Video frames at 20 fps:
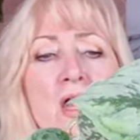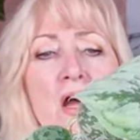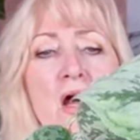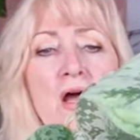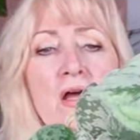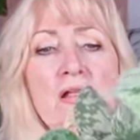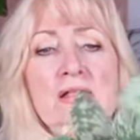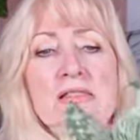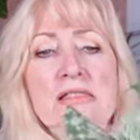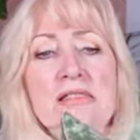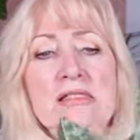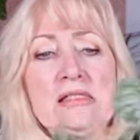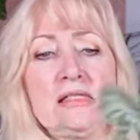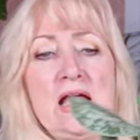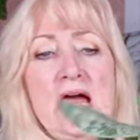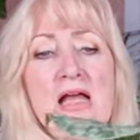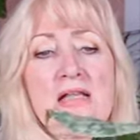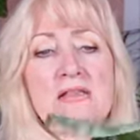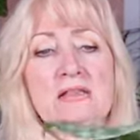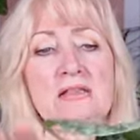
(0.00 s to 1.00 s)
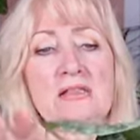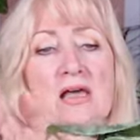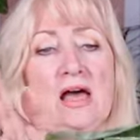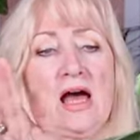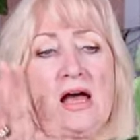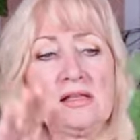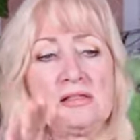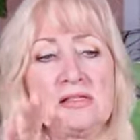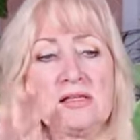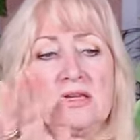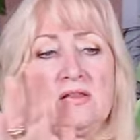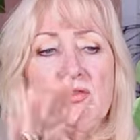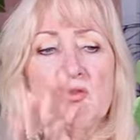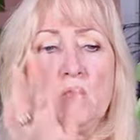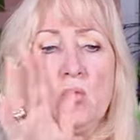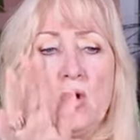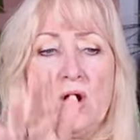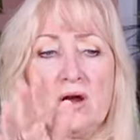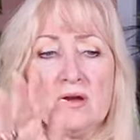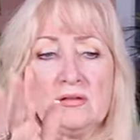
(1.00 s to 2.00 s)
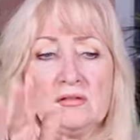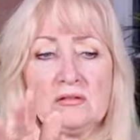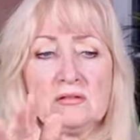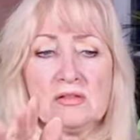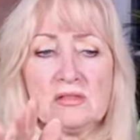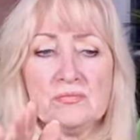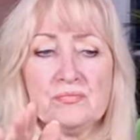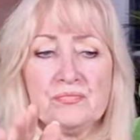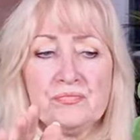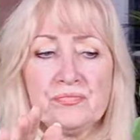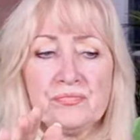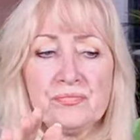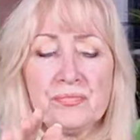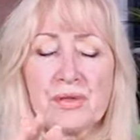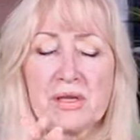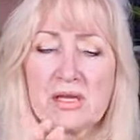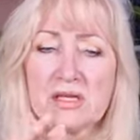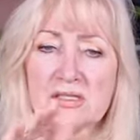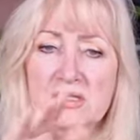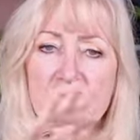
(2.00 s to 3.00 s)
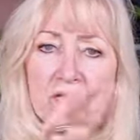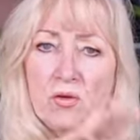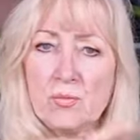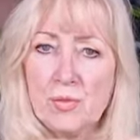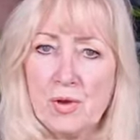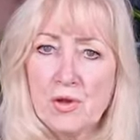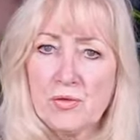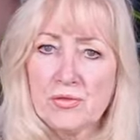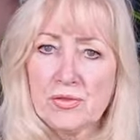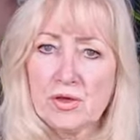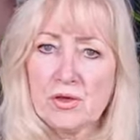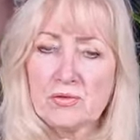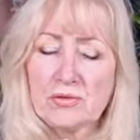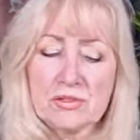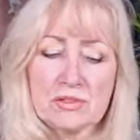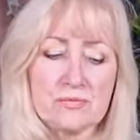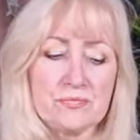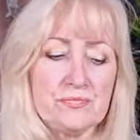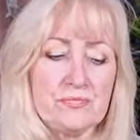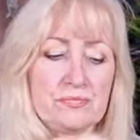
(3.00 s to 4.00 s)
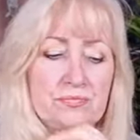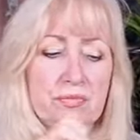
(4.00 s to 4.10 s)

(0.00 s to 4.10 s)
I understand that in the wild, because there are pothos,